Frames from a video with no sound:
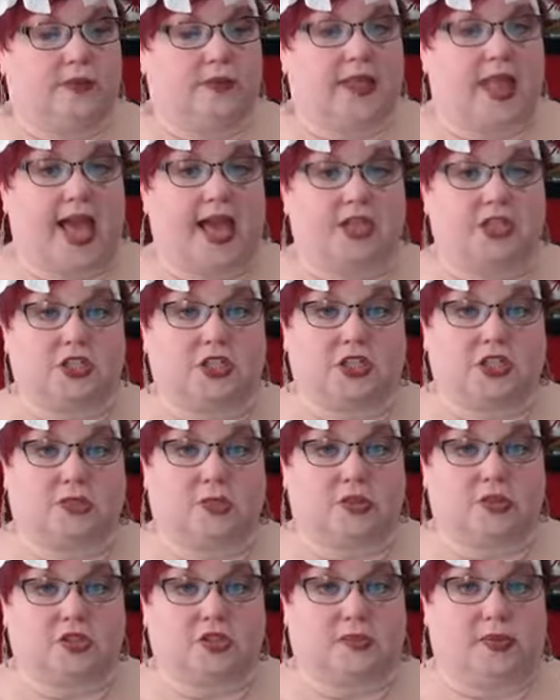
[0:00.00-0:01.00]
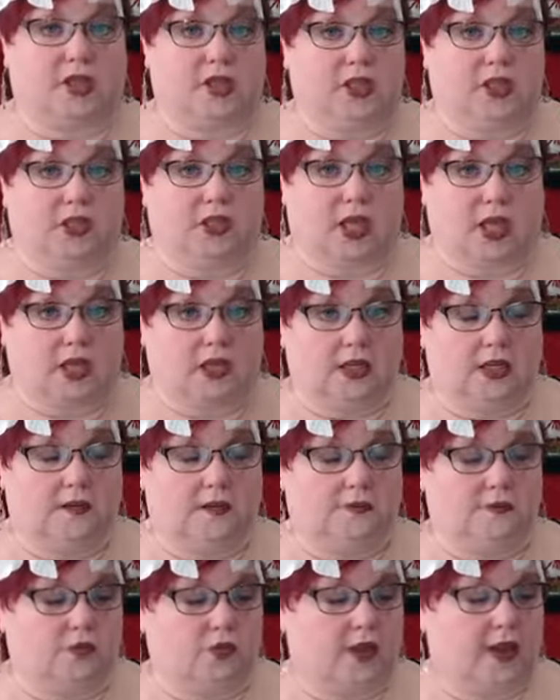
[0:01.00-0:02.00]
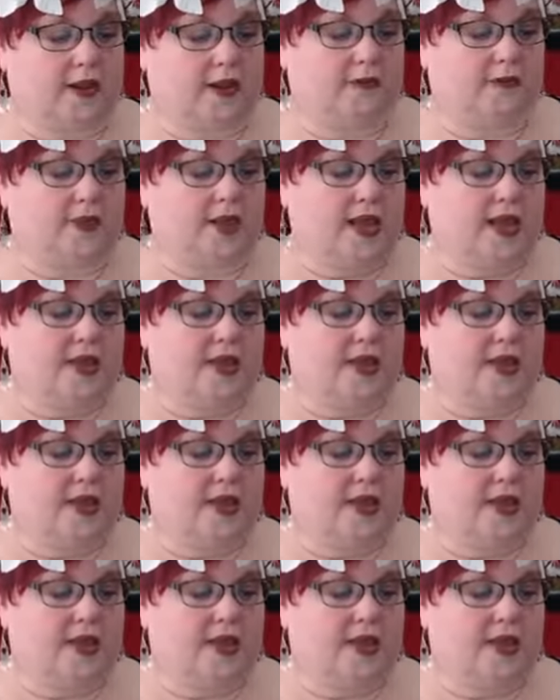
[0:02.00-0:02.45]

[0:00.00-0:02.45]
Ash is supposed to be good luck, right?